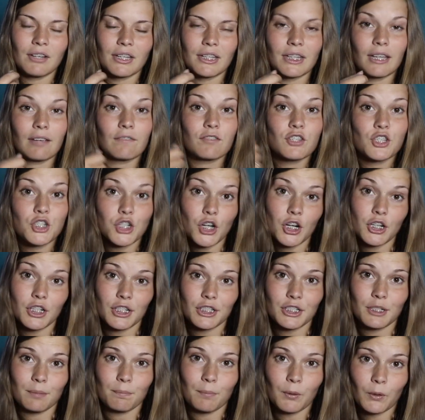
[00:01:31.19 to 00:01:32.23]
and they've
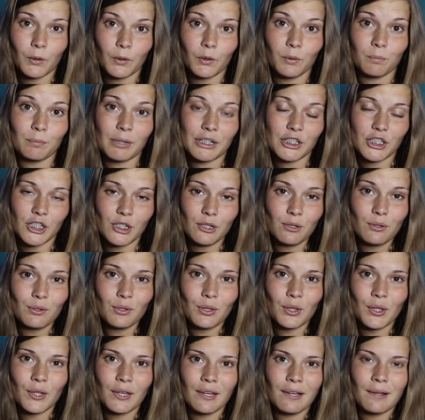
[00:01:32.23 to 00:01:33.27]
started to pull my
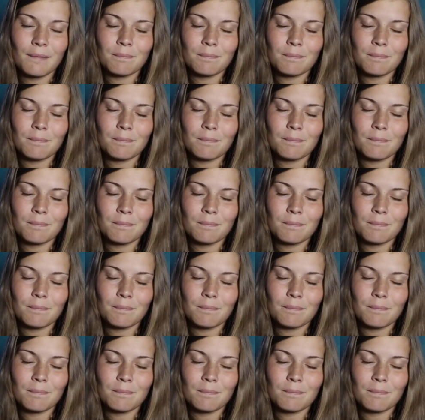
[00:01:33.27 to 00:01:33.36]
tooth.